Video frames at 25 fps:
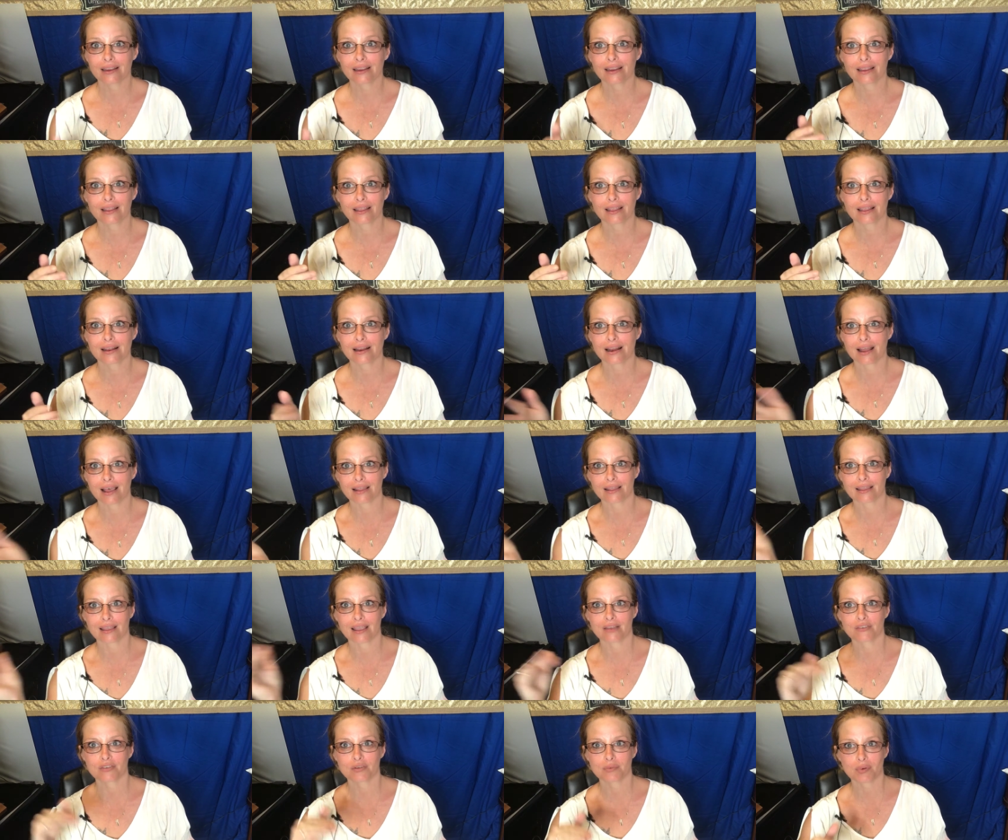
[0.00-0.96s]
And now we
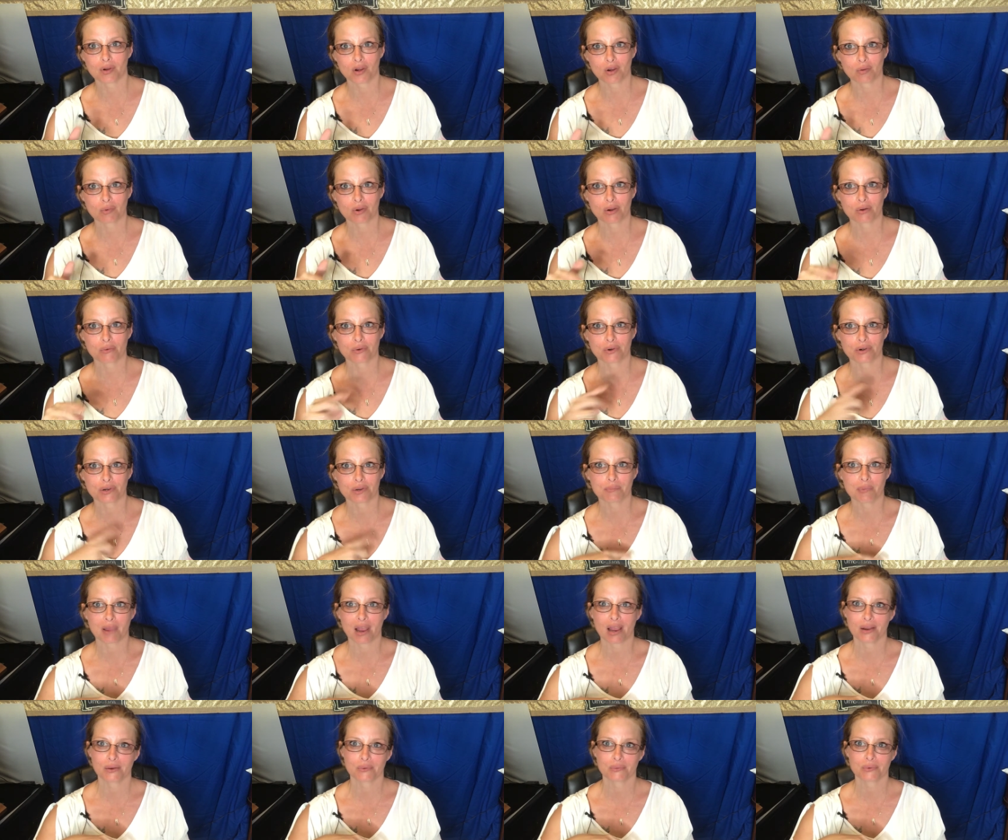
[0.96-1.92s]
have a promo where you
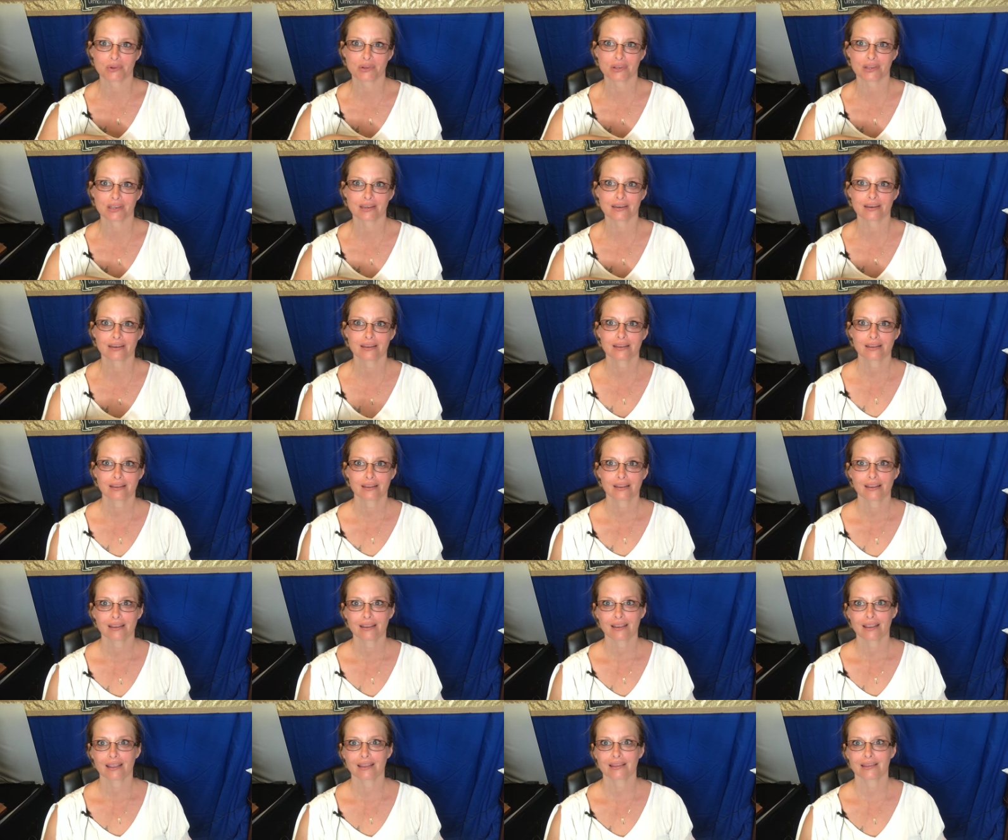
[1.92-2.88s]
buy one
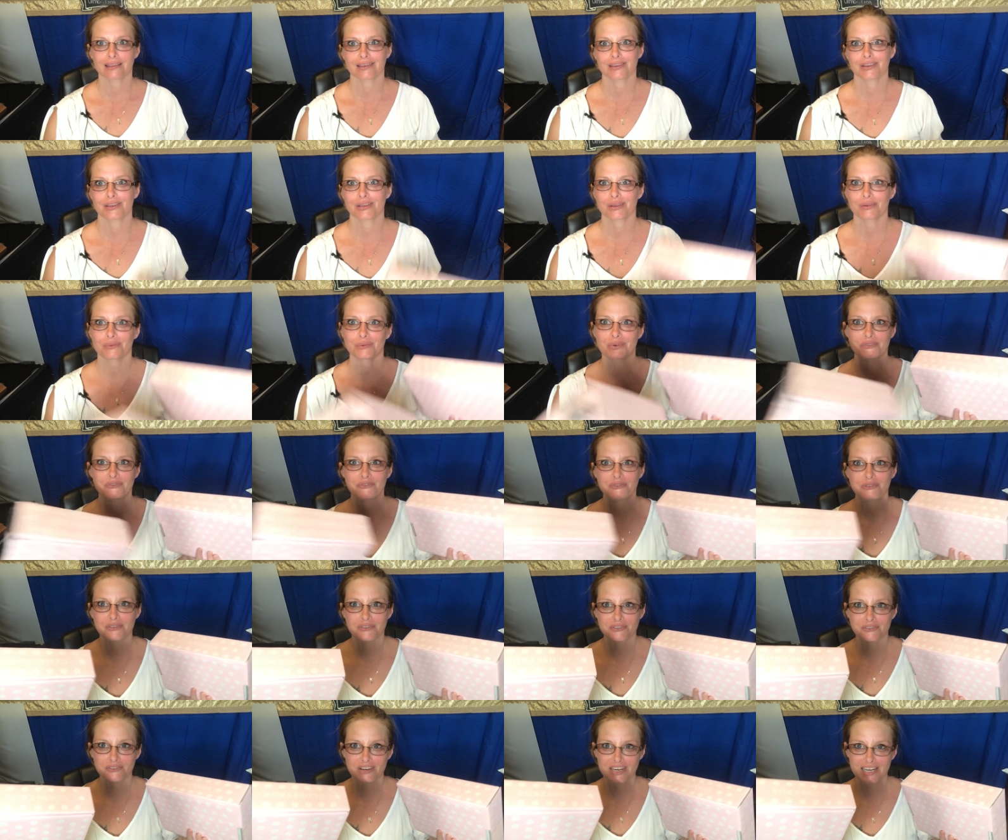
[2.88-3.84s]
and then you get one
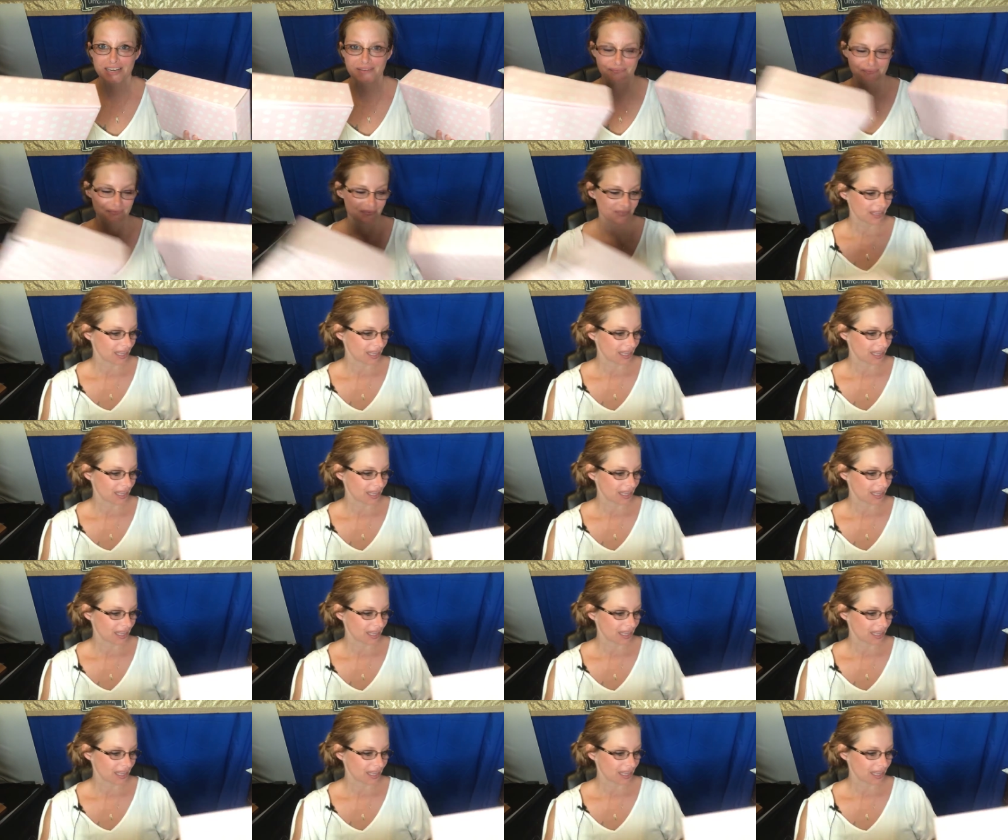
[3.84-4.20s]
for free.